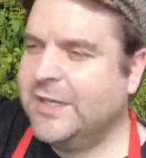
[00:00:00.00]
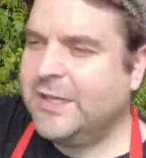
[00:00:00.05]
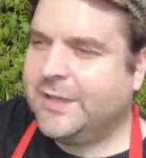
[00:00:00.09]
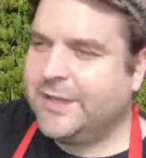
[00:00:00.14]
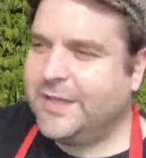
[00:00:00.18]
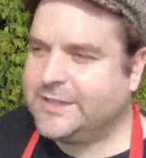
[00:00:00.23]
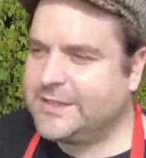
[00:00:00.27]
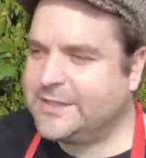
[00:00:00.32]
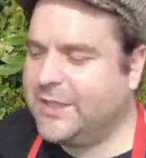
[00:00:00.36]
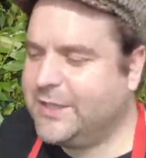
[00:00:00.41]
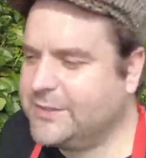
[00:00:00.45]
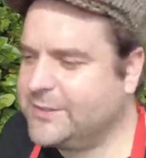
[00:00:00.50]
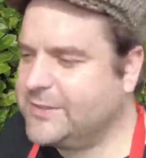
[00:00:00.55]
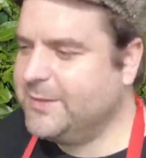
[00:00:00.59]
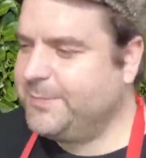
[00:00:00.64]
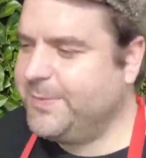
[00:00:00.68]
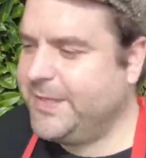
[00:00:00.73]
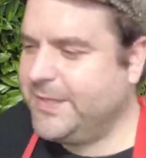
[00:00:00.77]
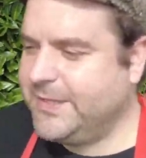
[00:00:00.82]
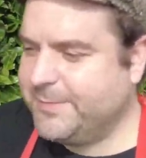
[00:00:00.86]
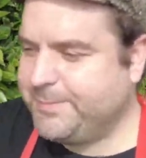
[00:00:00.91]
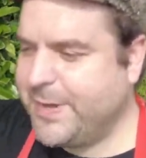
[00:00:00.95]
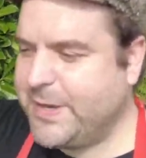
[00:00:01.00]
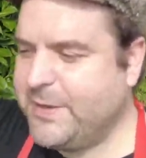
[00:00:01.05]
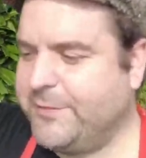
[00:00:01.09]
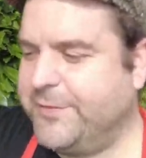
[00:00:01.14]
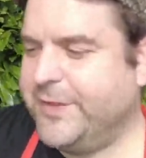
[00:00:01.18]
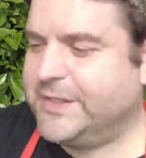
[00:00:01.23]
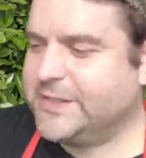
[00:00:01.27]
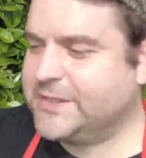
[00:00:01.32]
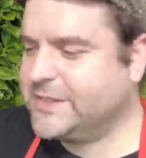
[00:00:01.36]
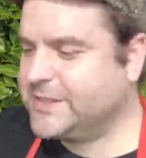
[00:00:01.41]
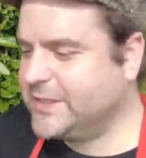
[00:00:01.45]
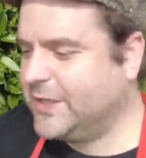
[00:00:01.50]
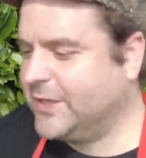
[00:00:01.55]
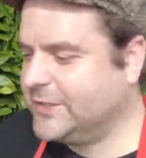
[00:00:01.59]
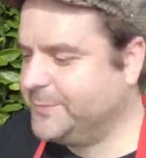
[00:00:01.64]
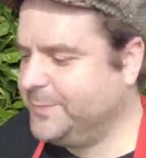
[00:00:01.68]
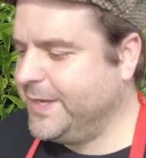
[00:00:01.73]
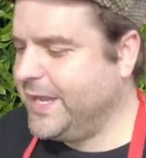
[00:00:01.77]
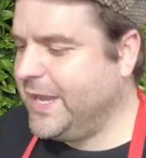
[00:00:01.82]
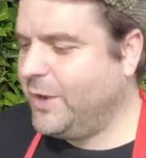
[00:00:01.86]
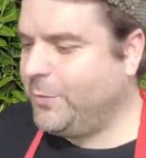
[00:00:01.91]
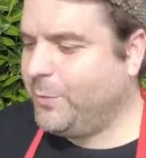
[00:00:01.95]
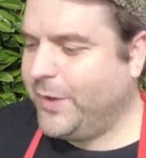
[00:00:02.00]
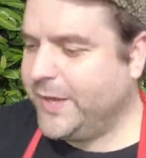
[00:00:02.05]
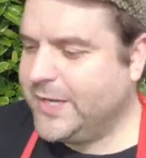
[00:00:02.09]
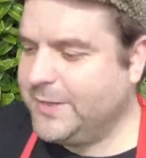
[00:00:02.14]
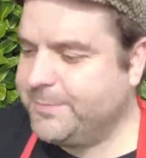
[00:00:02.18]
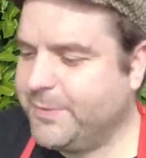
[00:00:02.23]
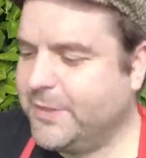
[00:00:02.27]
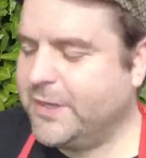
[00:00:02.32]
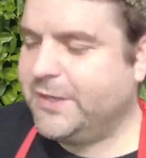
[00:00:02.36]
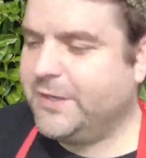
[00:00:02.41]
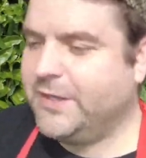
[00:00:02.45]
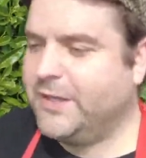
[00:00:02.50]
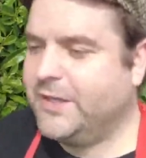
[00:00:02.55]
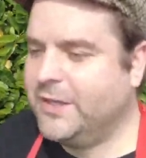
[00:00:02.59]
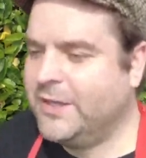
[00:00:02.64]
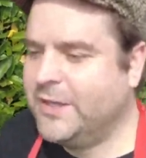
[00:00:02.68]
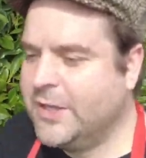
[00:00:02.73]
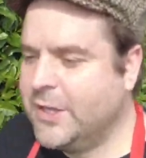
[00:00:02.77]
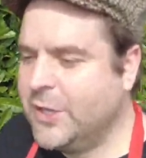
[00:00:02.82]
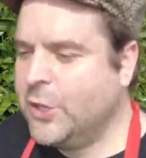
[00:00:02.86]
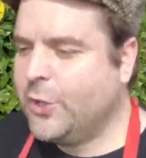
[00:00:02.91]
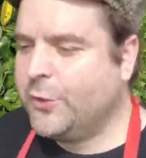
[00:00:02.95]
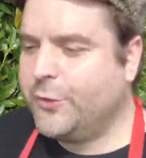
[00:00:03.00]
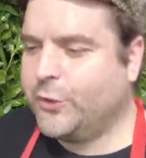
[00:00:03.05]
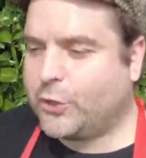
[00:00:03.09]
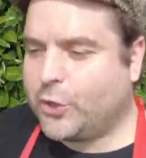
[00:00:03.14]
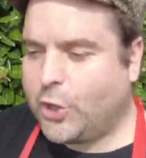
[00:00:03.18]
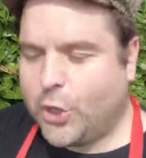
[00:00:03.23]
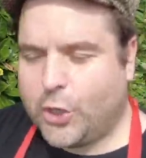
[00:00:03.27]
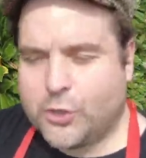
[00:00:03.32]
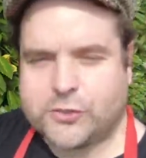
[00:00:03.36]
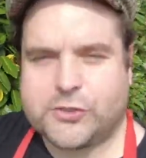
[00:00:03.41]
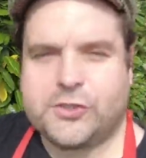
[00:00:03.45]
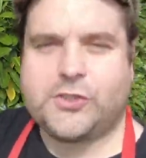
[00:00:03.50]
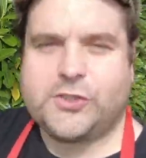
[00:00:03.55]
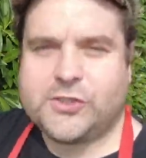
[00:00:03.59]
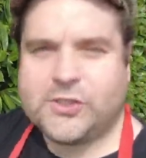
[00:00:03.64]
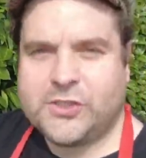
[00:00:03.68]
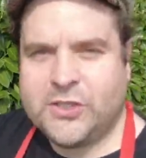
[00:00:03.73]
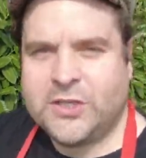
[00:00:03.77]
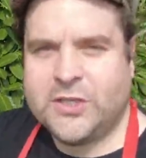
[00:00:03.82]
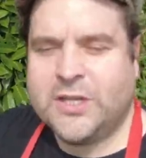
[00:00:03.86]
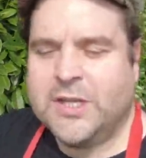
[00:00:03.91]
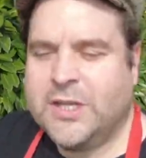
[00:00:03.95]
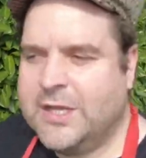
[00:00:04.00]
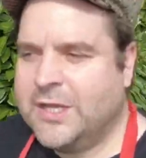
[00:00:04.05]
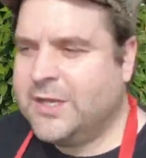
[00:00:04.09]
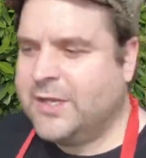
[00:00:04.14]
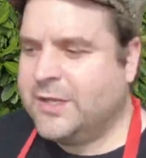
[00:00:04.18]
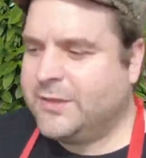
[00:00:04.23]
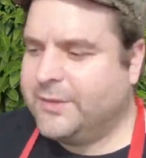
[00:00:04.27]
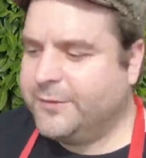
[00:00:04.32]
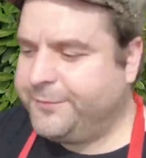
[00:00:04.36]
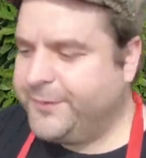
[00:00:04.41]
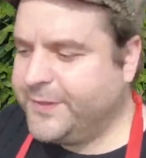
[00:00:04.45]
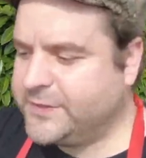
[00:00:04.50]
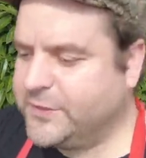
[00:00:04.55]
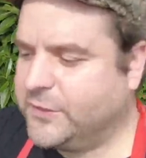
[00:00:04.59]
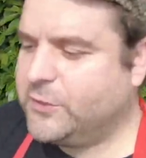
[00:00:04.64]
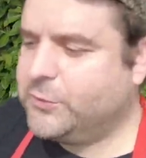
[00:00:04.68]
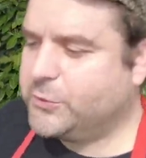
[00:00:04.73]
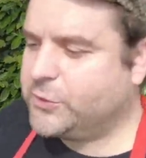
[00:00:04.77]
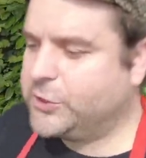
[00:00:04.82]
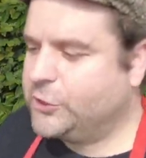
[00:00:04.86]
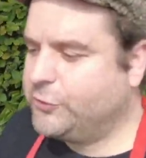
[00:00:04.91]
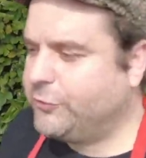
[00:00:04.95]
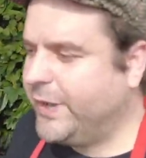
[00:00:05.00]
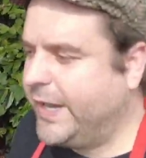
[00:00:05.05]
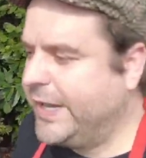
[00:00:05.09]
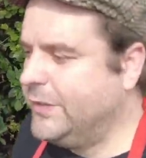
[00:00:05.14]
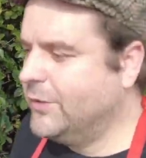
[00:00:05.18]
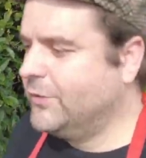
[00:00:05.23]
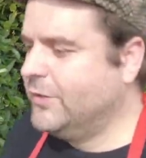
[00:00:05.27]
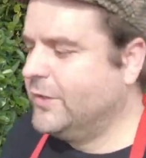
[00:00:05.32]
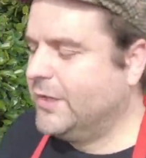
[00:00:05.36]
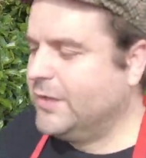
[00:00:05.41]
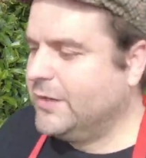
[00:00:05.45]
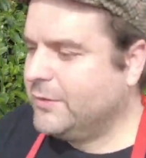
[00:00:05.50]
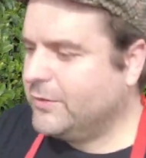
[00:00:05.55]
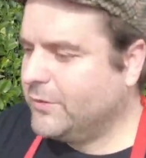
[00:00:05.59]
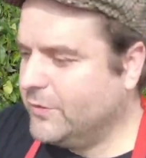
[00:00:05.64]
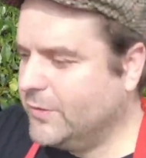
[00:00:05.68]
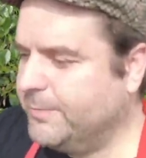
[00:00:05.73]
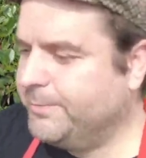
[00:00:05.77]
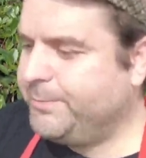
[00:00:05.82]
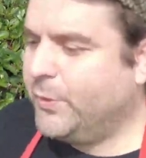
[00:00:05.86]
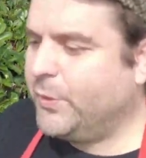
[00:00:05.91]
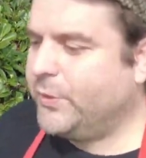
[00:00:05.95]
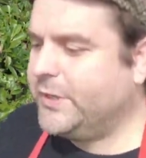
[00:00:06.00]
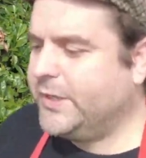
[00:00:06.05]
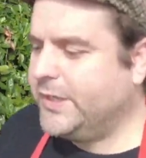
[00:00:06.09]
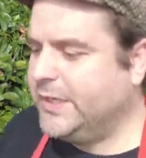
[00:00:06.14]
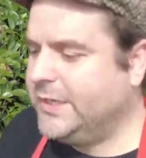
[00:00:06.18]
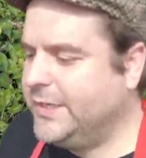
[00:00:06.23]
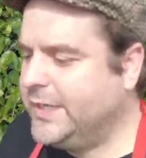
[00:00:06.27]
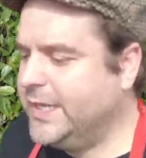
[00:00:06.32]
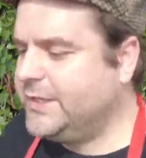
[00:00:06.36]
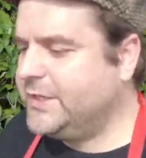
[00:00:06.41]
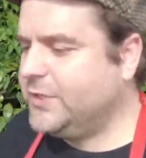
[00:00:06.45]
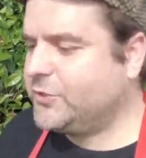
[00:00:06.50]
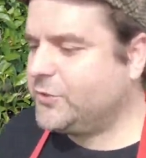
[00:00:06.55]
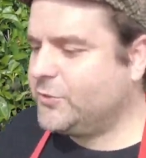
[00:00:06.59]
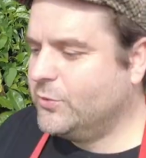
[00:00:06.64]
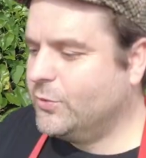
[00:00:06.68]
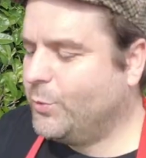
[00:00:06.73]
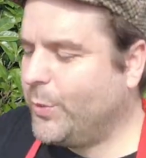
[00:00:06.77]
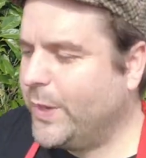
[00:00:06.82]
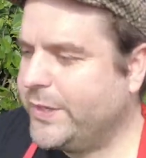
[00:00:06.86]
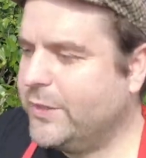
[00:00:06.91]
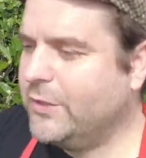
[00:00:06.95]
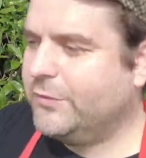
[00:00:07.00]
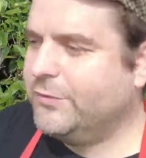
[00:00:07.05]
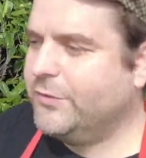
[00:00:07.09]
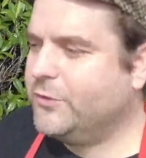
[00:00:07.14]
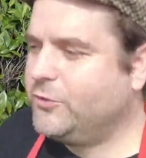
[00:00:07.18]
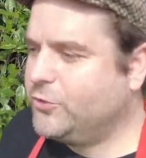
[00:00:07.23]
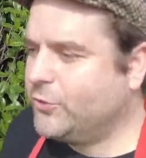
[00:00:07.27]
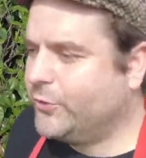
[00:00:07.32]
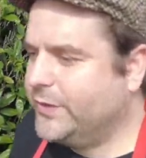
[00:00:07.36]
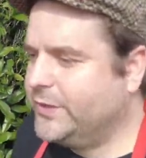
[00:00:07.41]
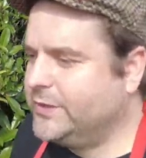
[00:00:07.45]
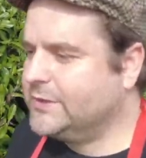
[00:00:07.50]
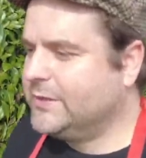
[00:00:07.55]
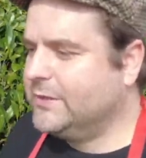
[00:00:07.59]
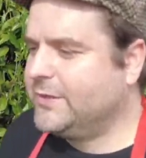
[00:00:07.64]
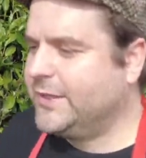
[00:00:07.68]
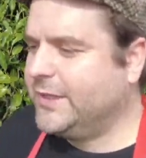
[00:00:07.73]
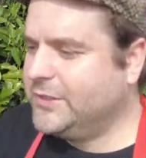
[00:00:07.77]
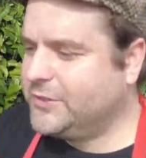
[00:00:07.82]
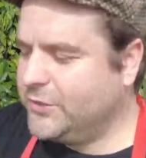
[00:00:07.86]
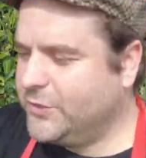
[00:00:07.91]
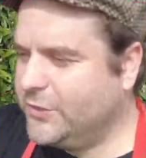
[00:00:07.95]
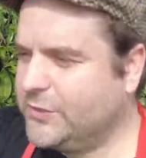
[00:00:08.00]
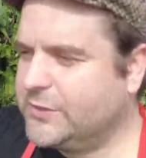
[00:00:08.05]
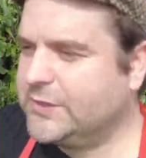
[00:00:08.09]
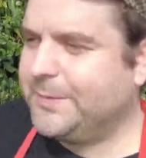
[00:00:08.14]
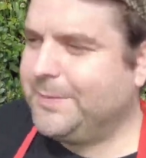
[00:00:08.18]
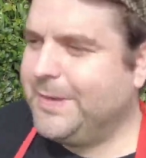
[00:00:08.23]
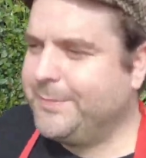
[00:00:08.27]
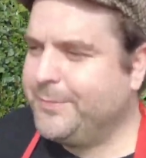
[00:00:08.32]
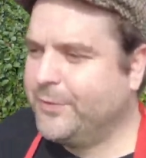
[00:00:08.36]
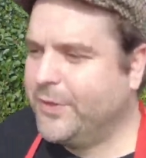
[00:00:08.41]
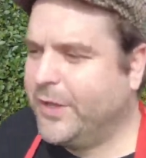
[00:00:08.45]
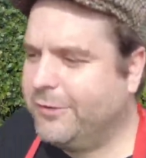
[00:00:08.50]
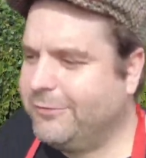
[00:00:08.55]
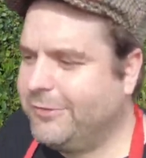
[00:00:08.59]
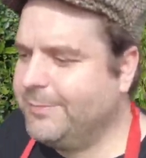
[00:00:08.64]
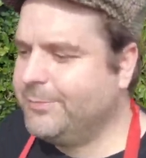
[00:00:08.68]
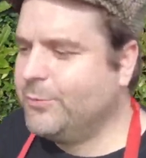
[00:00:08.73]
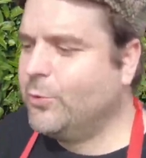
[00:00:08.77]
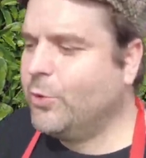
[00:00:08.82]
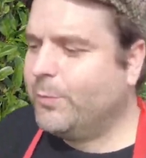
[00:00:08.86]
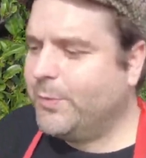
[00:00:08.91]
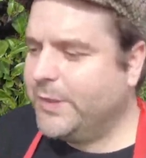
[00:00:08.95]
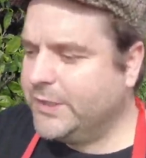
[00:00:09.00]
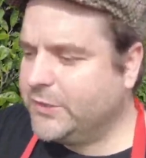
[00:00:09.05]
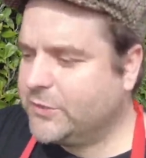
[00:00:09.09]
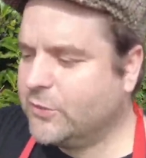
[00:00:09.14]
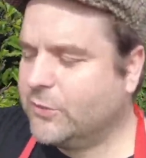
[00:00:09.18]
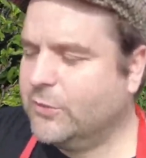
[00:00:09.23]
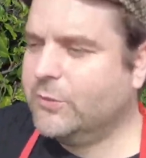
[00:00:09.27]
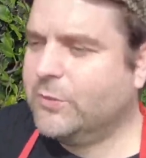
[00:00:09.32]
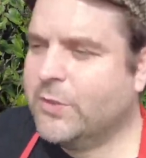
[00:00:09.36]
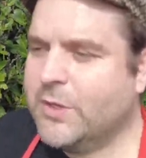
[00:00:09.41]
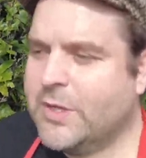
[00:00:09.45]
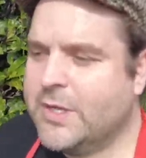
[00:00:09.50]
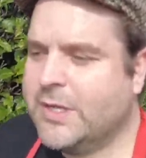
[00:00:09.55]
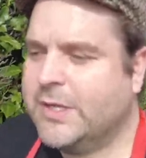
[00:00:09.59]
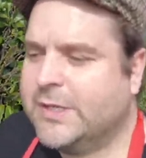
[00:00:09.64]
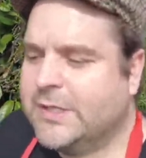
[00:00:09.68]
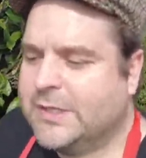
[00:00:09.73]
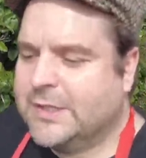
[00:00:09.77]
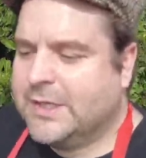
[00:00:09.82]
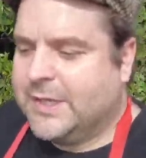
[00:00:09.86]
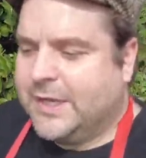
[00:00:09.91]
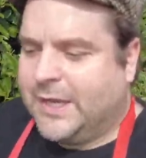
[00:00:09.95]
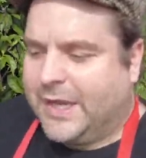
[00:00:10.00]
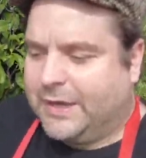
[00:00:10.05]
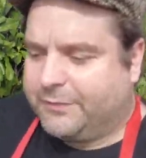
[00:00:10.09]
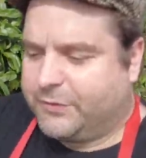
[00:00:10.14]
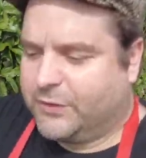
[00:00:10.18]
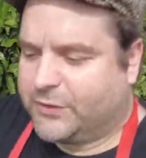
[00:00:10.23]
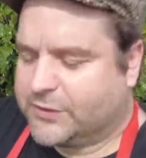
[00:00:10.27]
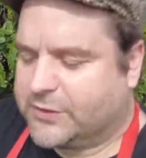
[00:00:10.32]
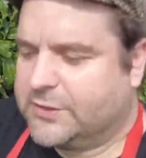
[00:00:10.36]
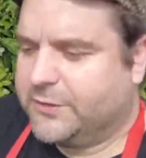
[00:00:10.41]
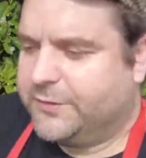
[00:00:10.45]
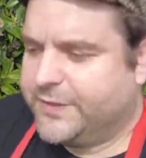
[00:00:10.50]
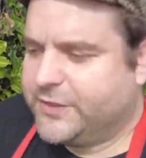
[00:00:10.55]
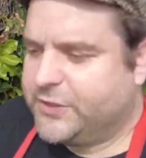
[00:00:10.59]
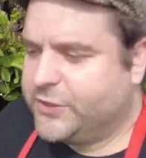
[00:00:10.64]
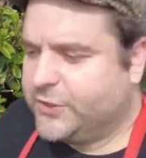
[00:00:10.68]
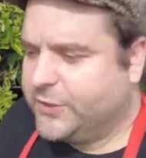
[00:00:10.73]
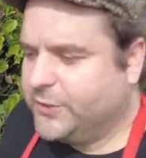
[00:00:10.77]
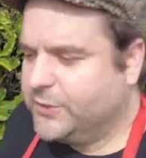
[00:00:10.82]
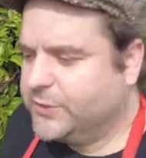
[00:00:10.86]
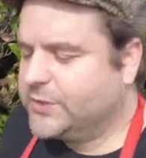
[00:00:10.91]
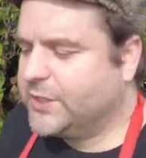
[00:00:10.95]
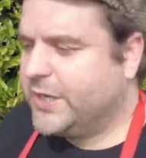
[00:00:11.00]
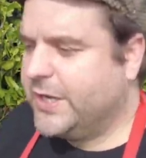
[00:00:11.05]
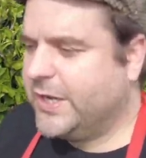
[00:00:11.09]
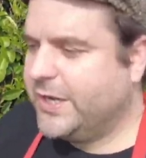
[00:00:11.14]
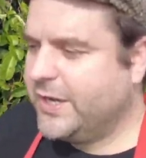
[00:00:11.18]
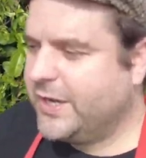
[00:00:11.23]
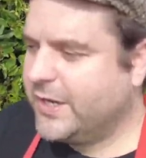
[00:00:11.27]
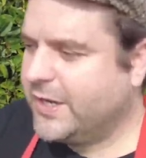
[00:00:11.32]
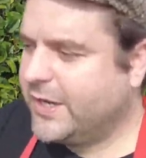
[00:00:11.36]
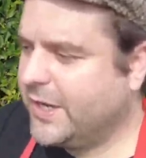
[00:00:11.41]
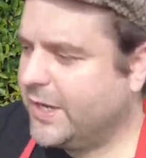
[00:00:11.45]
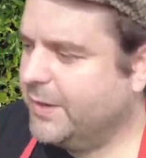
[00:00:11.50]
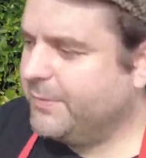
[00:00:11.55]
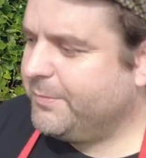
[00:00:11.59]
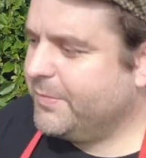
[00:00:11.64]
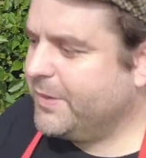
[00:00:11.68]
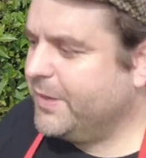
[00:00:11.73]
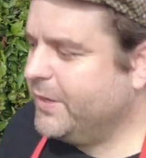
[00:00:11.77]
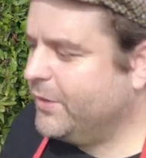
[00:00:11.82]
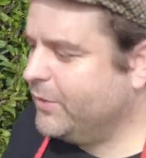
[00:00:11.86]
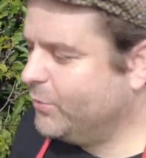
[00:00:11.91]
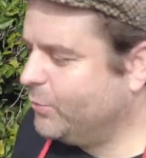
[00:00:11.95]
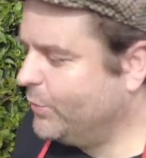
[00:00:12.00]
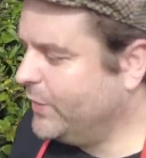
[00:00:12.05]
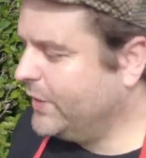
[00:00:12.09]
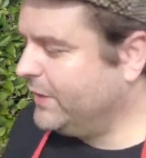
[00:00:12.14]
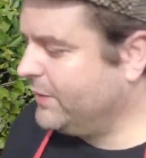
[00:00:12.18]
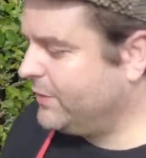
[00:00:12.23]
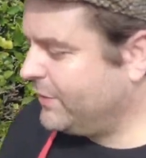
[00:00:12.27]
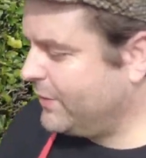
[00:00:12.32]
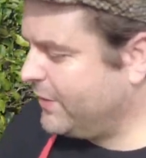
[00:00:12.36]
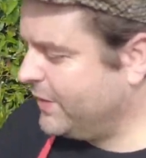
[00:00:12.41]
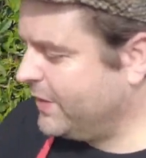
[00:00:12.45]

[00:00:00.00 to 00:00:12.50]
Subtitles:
there starts to be, the benefits start to be outweighed by the costs, the physical strain on the body, the additional weight on the joints and things. You do see people that are abnormally tall have lots of issues with